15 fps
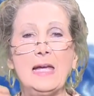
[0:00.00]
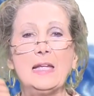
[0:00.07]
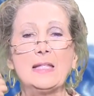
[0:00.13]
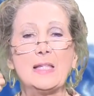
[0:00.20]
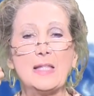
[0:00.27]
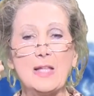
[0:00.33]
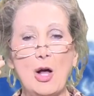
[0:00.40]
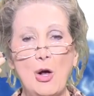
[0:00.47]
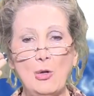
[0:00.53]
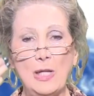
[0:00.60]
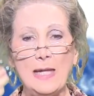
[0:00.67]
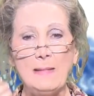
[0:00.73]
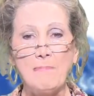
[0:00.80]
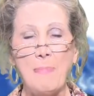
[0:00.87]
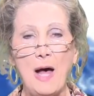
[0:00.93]
soul,
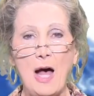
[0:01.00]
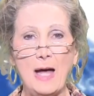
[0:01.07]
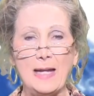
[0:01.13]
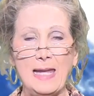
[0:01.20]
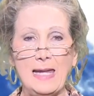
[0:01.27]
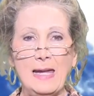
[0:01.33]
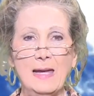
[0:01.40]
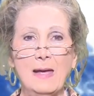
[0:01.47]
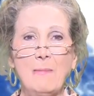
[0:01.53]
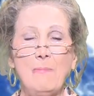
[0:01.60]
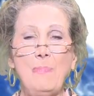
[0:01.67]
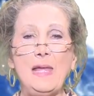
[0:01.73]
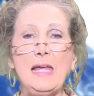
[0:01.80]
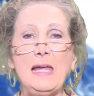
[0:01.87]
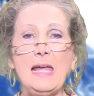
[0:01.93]
and body
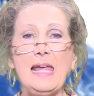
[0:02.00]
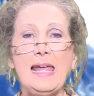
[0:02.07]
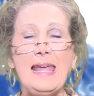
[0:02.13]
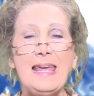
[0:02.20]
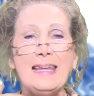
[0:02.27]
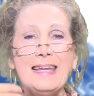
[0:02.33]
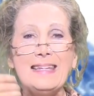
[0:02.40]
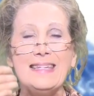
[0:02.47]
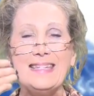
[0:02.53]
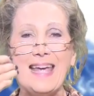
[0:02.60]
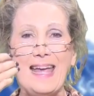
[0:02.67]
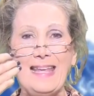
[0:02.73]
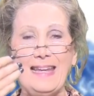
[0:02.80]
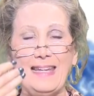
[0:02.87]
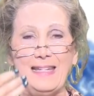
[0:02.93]
be
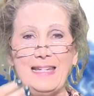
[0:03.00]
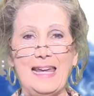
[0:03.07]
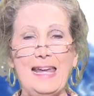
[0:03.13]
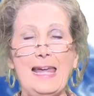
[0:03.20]
inundated,